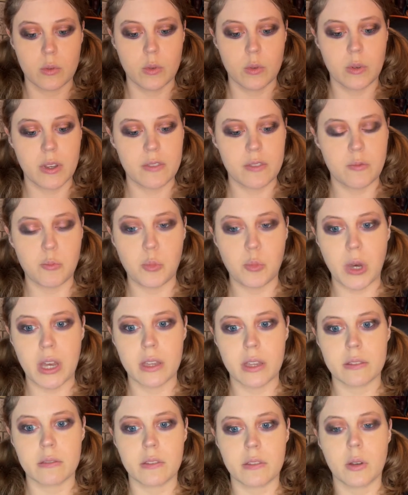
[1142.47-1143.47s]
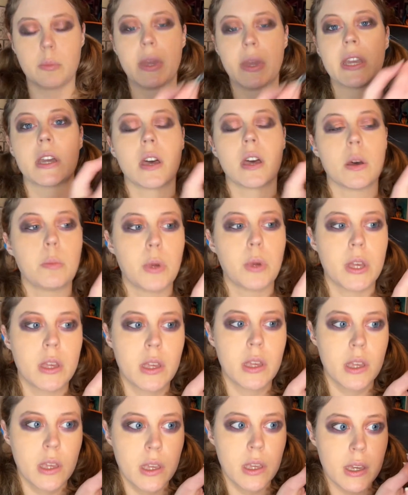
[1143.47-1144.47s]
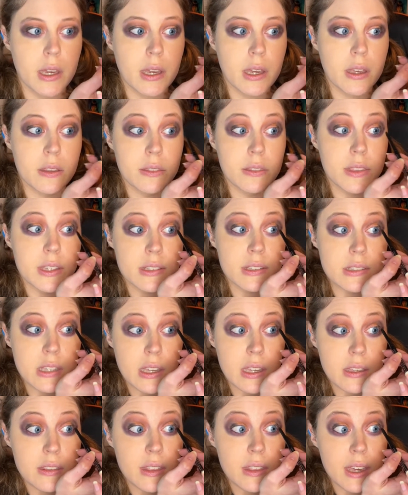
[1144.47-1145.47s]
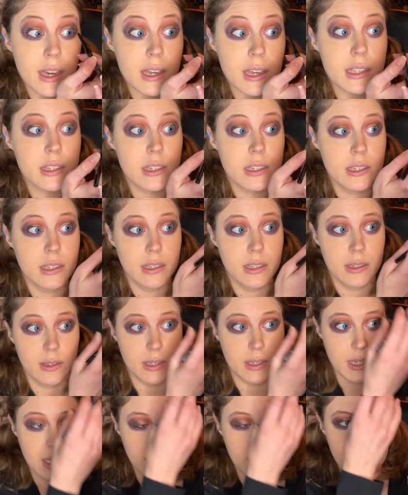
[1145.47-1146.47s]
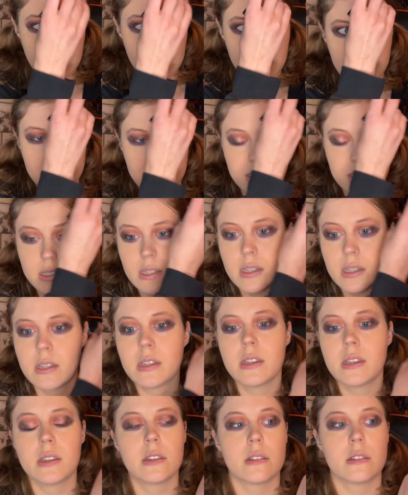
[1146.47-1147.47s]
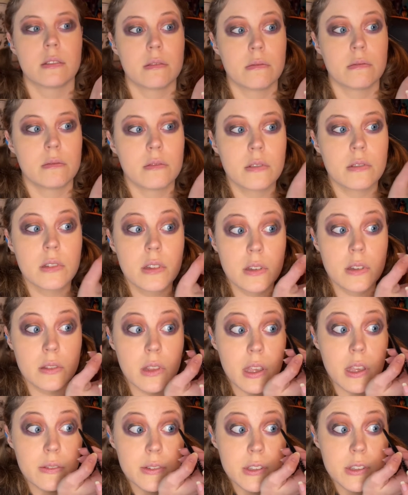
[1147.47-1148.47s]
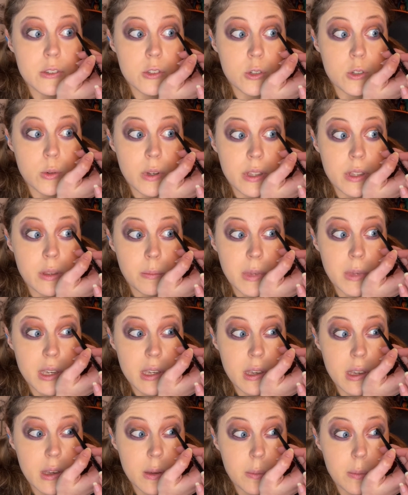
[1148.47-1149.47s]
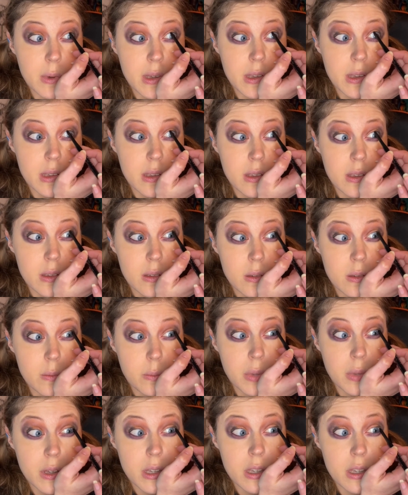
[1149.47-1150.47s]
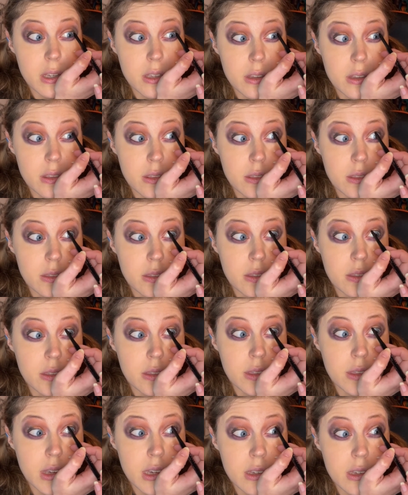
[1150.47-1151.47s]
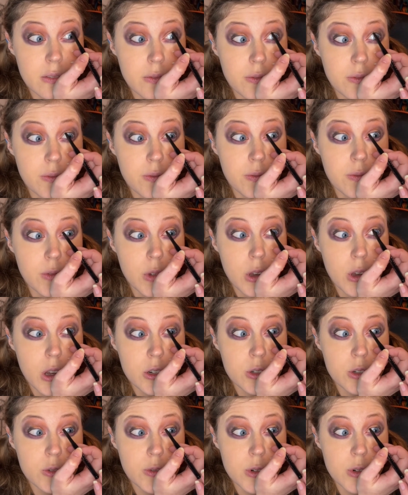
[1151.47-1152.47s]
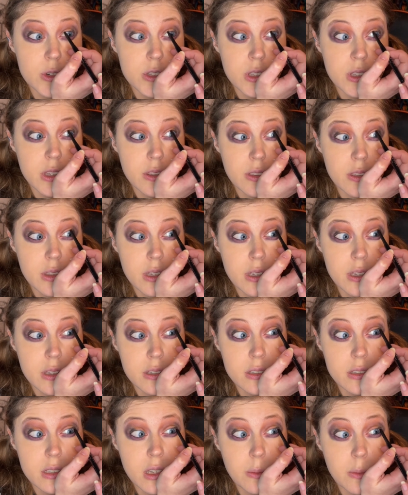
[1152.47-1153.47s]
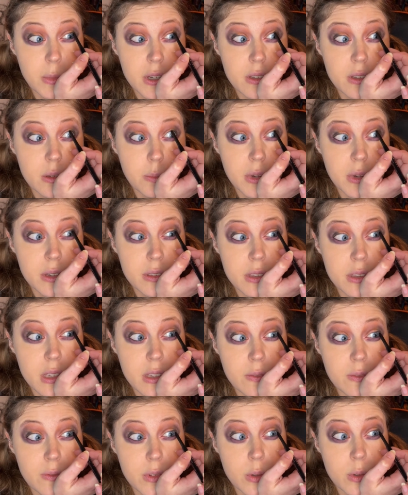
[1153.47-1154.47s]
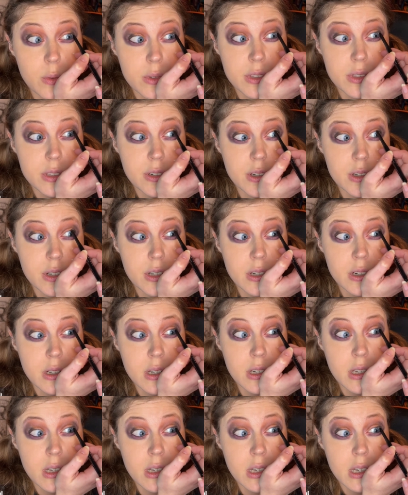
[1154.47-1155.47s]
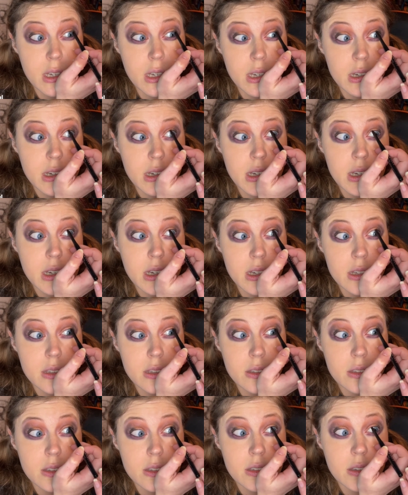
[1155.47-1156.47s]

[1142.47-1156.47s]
have bought their makeup and things like that, and love and enjoy the makeup, but then controversy things come out about the influencer, and